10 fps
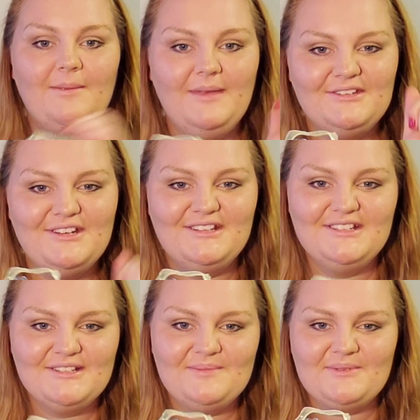Make sure you hit
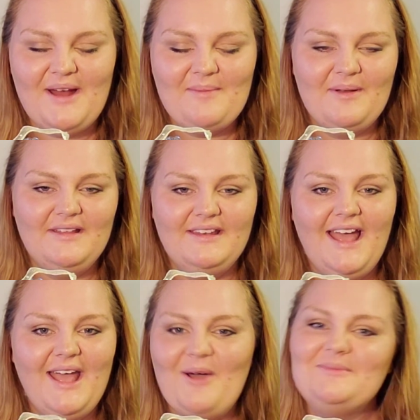the subscribe button.
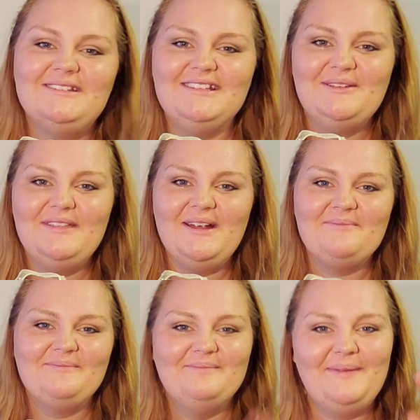I hope to see you
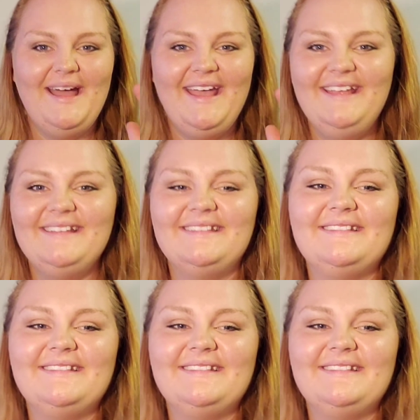there. Bye.